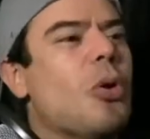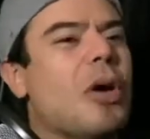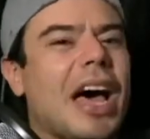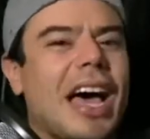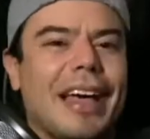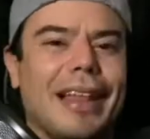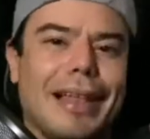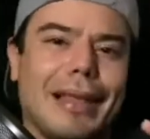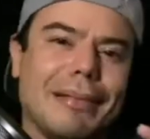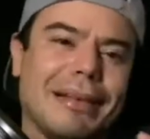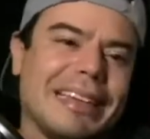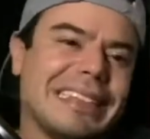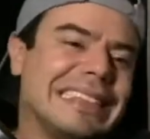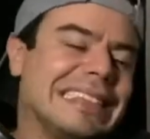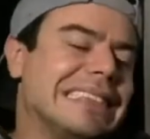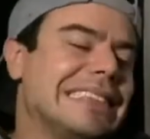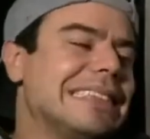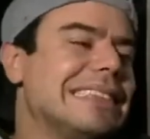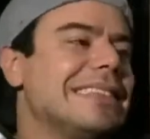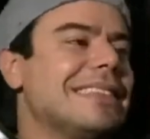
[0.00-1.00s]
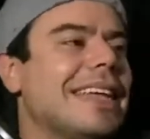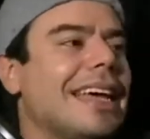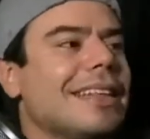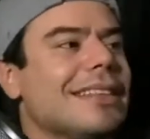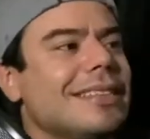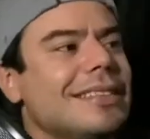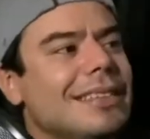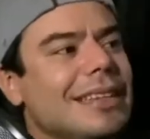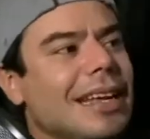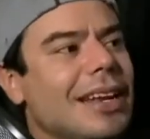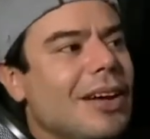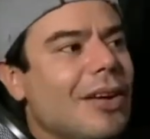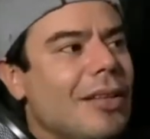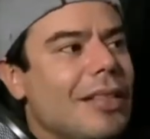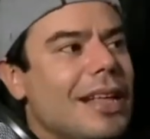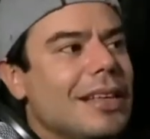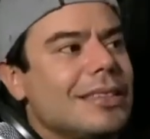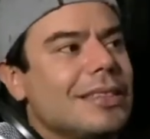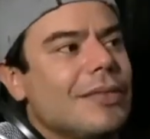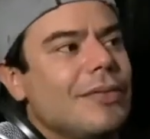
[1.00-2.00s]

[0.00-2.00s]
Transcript: I like that's